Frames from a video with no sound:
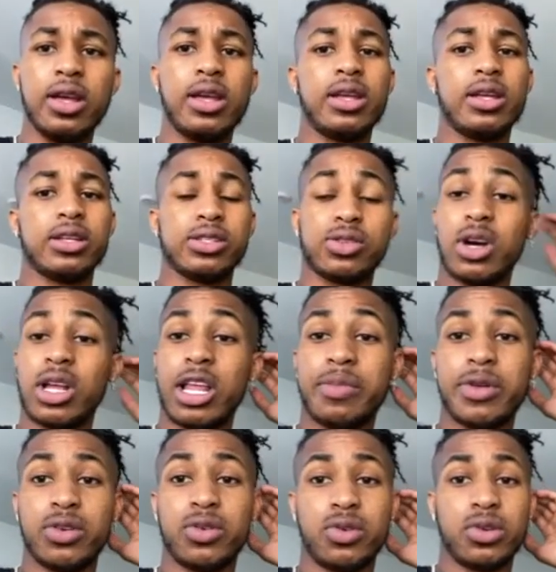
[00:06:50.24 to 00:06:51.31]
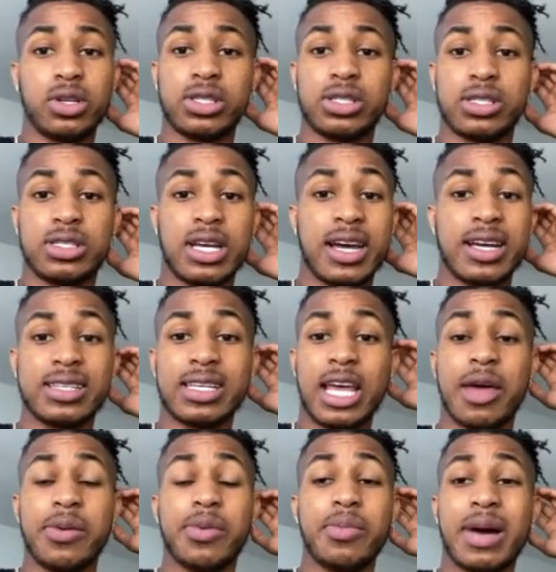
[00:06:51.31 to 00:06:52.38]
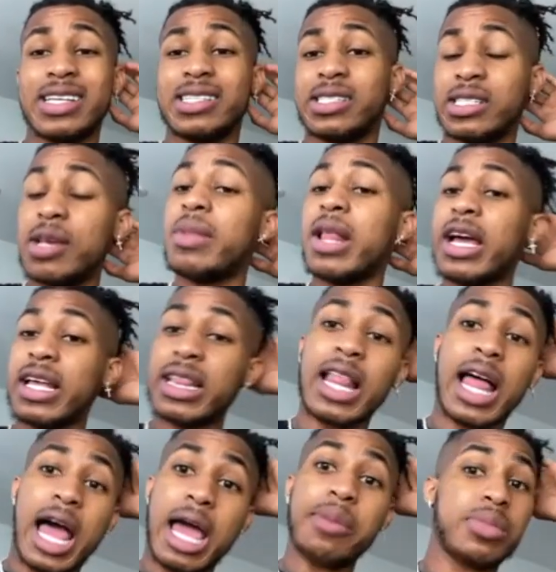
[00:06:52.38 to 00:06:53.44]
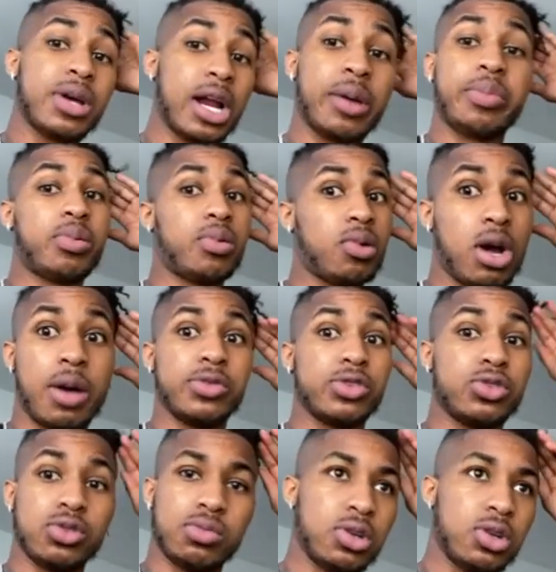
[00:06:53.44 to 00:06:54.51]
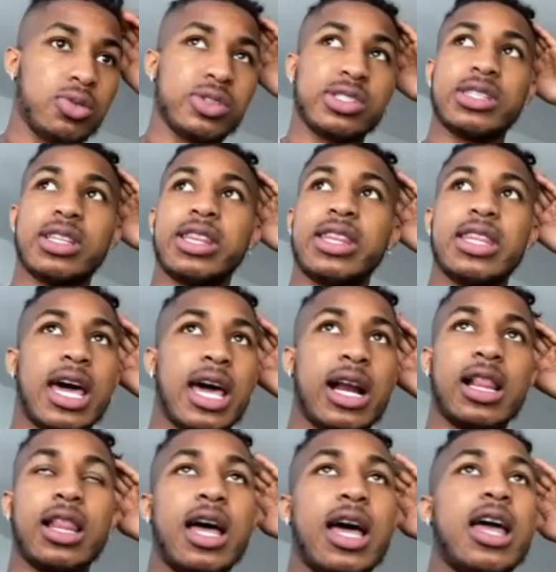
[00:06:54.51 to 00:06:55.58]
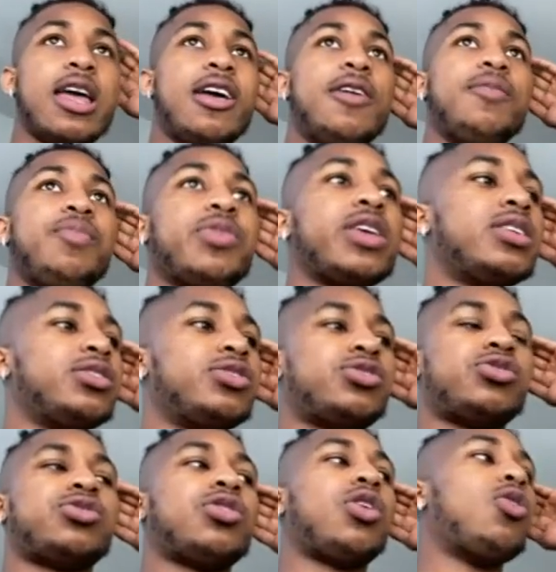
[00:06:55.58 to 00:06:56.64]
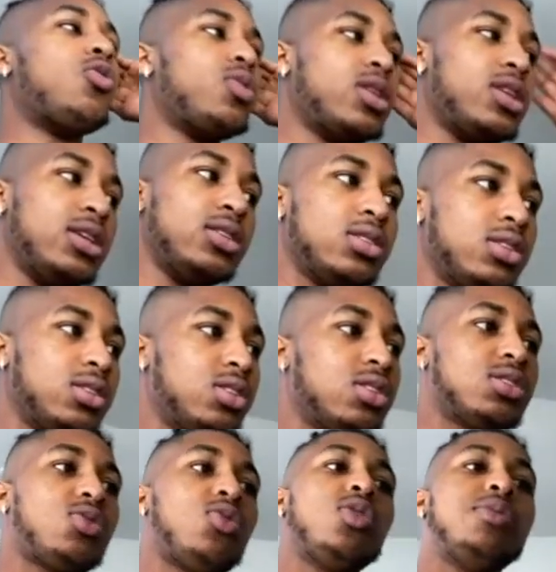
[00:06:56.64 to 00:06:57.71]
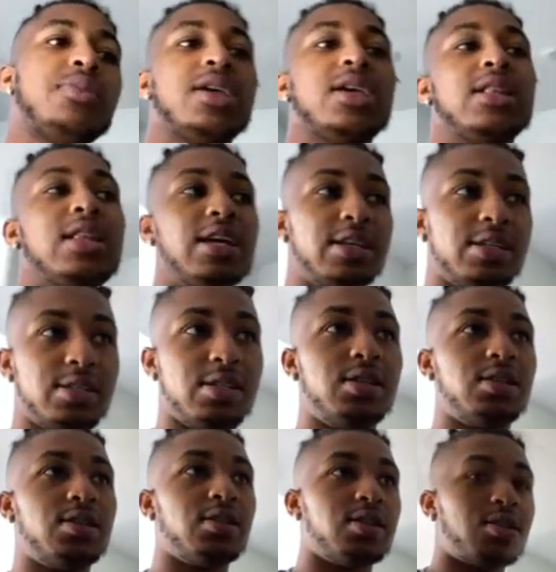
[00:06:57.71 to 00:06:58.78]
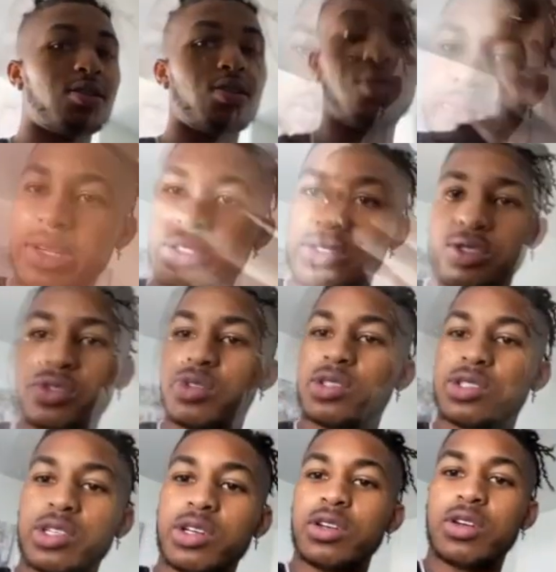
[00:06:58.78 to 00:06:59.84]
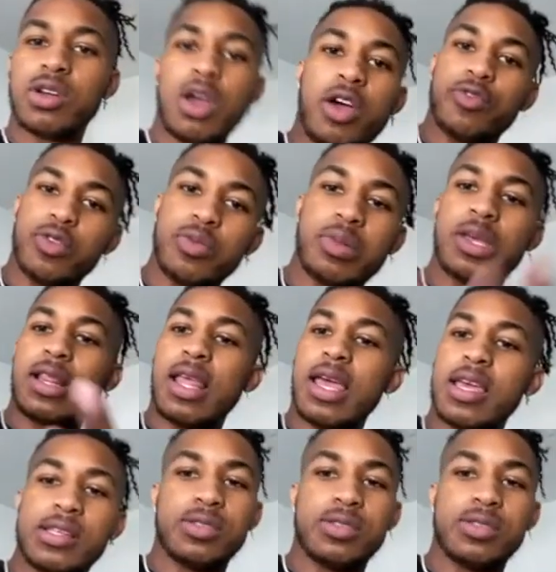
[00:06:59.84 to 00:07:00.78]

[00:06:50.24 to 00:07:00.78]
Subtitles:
It's all I've been doing this entire time. It might seem like a lot, but I promise you, bro, it's not a lot, and it's so easy. Just quit being lazy. Punch you and turn it off. You being lazy,